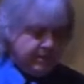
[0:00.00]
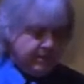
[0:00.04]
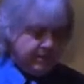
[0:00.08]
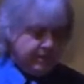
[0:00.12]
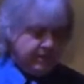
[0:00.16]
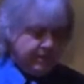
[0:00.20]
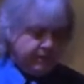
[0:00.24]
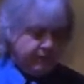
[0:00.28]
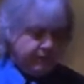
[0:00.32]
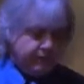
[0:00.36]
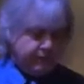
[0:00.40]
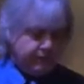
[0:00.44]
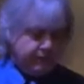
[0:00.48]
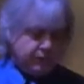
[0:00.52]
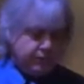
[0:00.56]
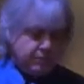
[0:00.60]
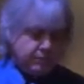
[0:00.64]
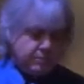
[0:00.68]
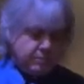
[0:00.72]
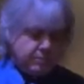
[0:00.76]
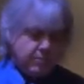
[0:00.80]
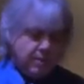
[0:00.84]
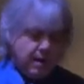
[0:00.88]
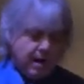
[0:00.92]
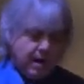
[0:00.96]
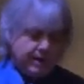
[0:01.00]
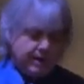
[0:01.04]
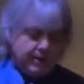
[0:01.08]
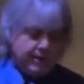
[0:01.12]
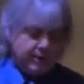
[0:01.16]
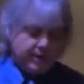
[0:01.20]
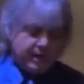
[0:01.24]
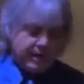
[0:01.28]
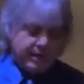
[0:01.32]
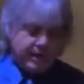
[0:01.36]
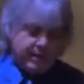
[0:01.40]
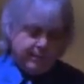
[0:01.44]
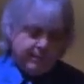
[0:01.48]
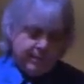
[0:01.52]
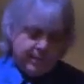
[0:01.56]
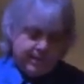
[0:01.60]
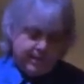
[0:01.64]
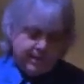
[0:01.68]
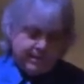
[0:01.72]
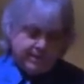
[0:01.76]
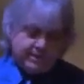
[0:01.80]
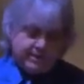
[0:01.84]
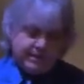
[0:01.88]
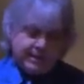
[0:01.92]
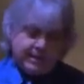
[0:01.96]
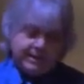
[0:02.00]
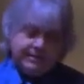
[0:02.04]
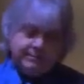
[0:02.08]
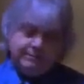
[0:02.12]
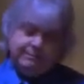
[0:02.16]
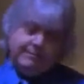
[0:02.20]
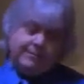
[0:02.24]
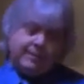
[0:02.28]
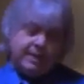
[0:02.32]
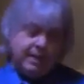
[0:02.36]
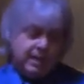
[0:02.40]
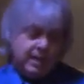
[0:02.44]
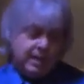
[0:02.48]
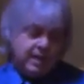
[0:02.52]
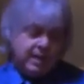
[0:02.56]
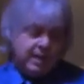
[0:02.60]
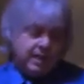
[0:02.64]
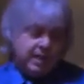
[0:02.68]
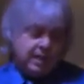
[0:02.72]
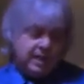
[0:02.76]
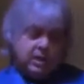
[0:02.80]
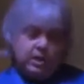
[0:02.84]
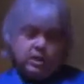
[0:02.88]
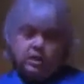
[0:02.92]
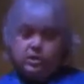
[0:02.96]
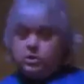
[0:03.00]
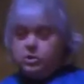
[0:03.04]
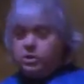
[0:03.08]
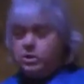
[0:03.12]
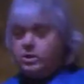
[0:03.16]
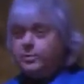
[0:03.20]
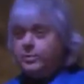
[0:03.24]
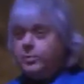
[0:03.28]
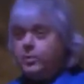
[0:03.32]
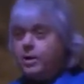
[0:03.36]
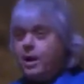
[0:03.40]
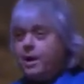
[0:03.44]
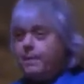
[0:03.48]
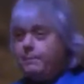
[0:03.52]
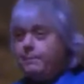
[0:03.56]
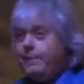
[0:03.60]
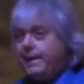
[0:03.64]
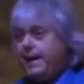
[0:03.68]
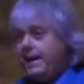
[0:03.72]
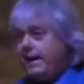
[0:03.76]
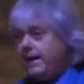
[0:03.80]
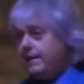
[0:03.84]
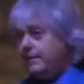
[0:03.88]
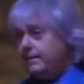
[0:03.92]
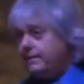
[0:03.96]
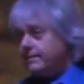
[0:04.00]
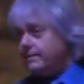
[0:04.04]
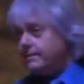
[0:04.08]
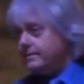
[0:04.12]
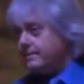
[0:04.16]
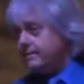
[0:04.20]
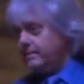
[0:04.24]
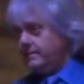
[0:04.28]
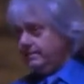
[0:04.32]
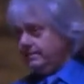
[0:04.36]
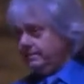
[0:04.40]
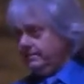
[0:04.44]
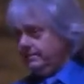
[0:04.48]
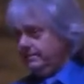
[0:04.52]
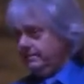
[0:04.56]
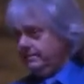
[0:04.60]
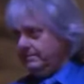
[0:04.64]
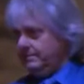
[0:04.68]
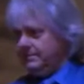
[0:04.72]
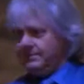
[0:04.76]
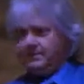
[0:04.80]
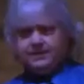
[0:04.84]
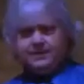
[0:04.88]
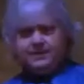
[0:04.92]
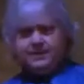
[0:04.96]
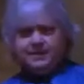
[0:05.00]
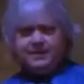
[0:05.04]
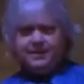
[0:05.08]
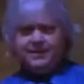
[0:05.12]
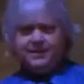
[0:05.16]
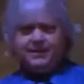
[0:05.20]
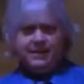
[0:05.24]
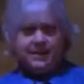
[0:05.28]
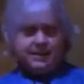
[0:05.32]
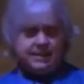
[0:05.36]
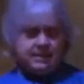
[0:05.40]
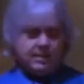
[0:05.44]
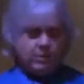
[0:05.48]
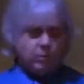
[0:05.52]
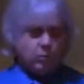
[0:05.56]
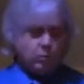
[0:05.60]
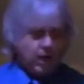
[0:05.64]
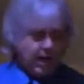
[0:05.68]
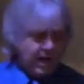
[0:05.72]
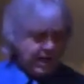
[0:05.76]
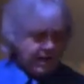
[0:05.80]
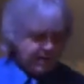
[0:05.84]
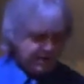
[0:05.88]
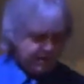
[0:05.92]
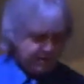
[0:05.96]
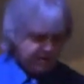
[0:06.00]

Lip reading: and the first miner came in and said, "You should have brought pants." He said, "What?"